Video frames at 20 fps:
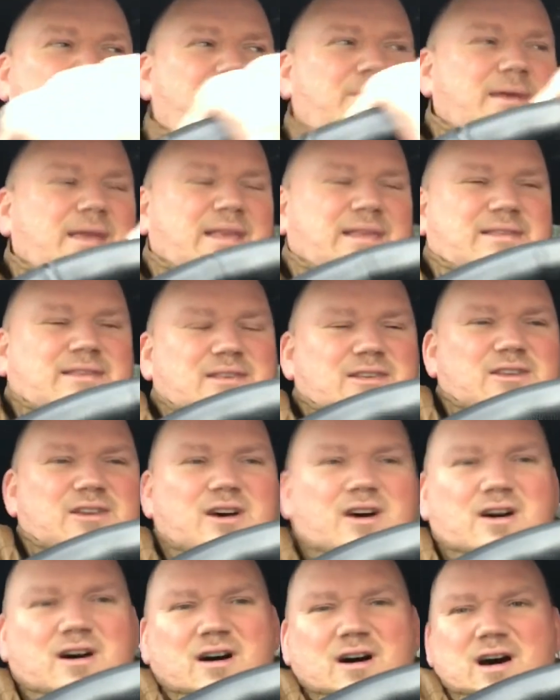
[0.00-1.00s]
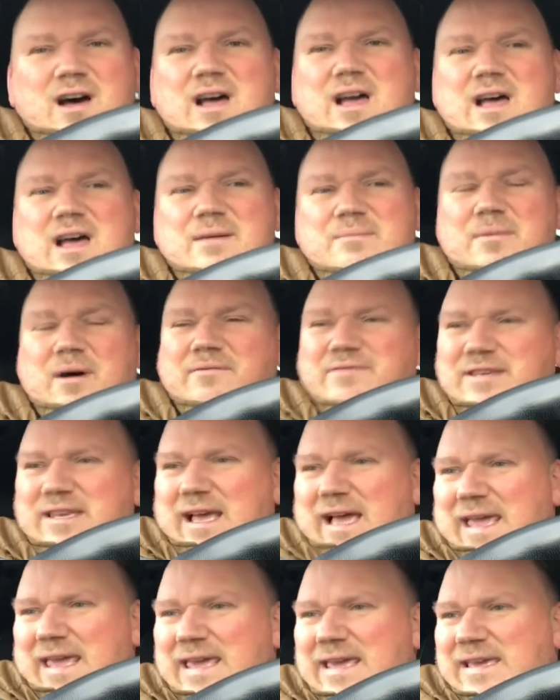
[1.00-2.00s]
It's got obviously
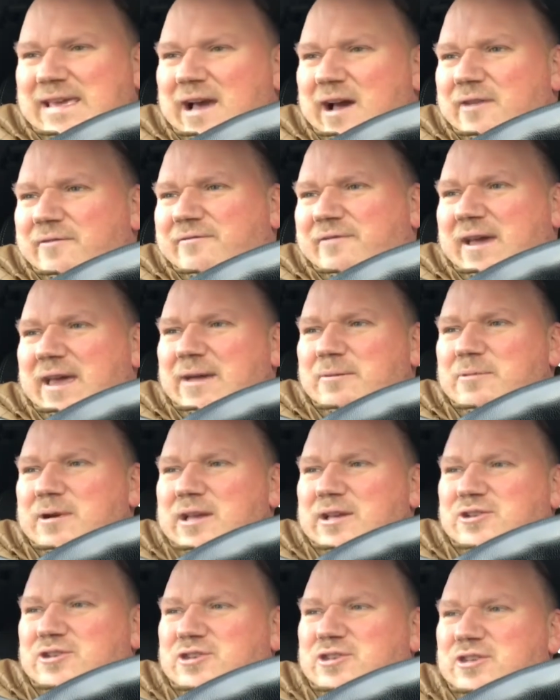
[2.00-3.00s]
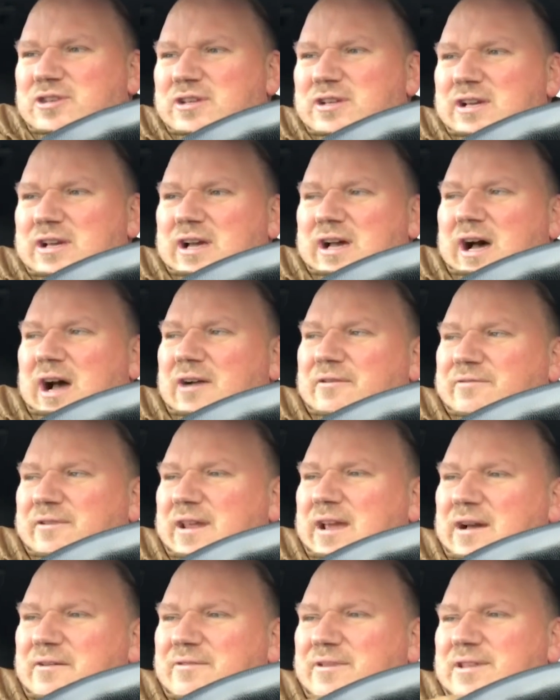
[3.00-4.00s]
that eco thing, which
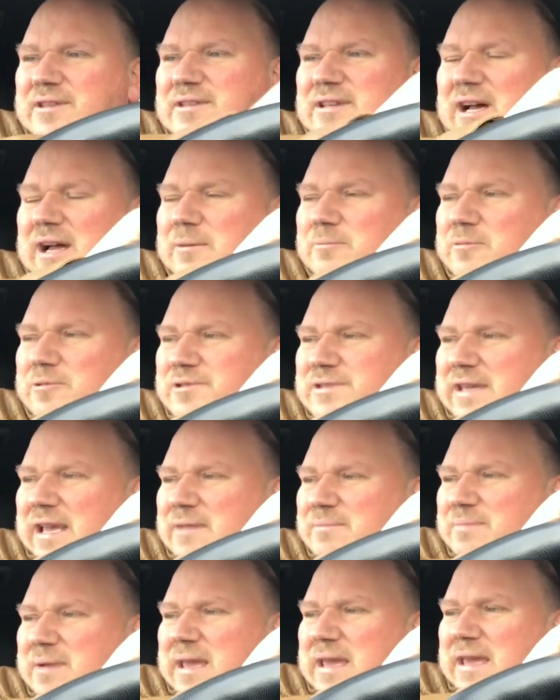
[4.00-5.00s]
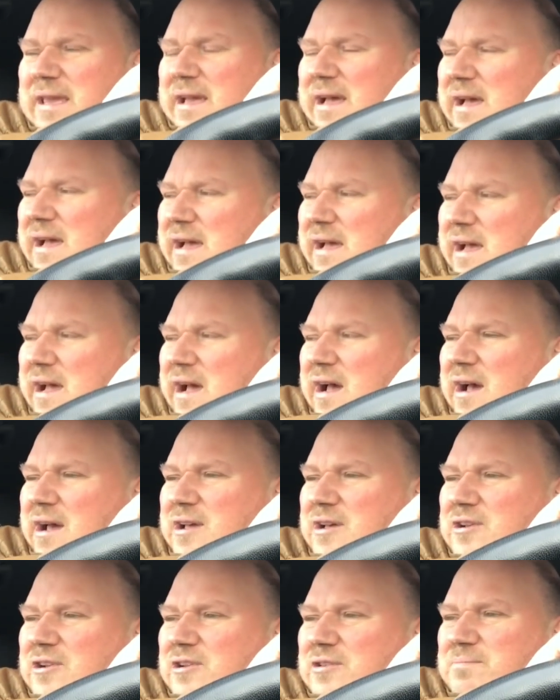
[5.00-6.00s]
hopefully over the time will save me a
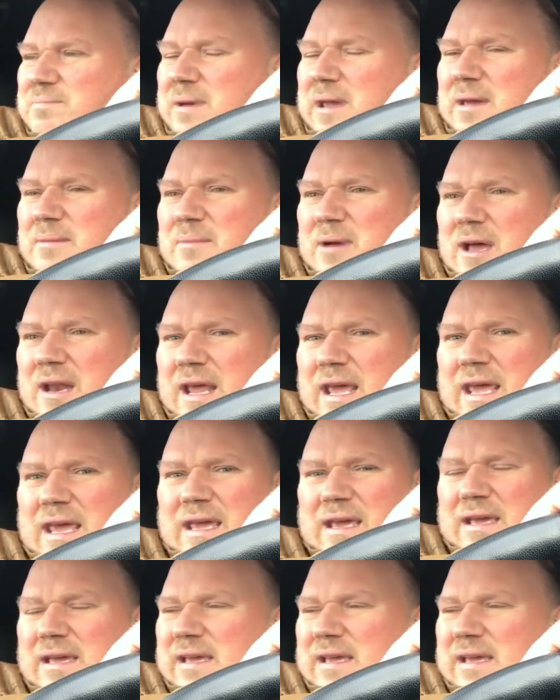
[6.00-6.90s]
good bit of money.